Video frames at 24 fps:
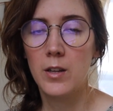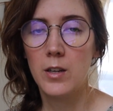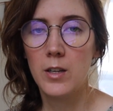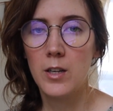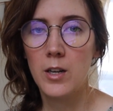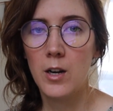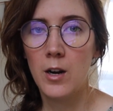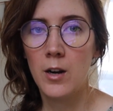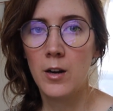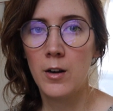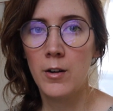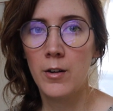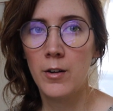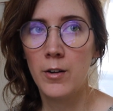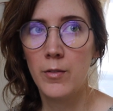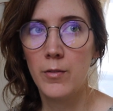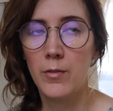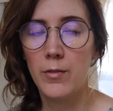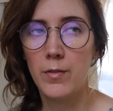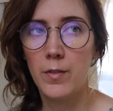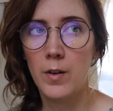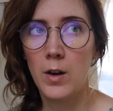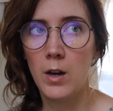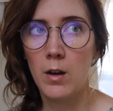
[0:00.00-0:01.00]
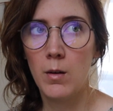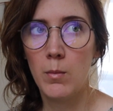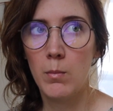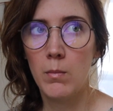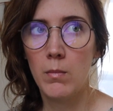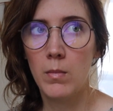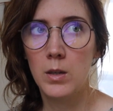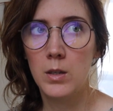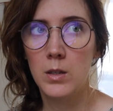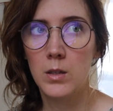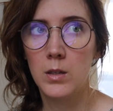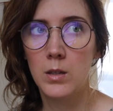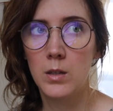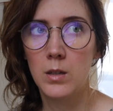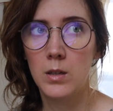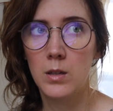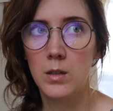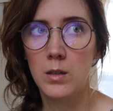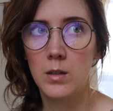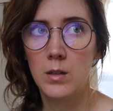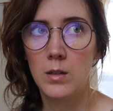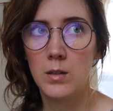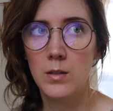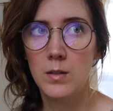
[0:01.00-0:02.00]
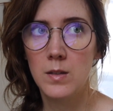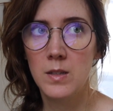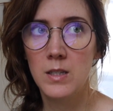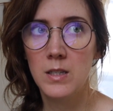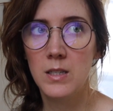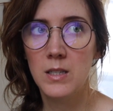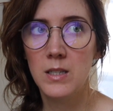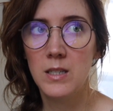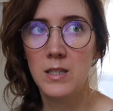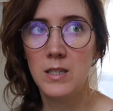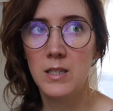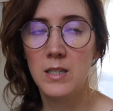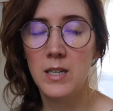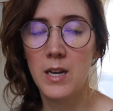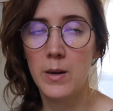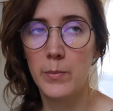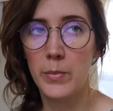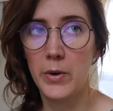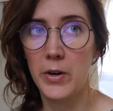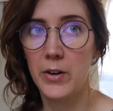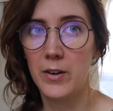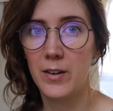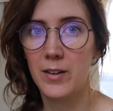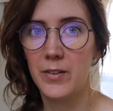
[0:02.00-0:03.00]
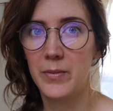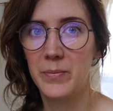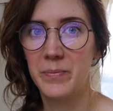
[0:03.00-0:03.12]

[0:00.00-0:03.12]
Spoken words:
yarn from Denmark.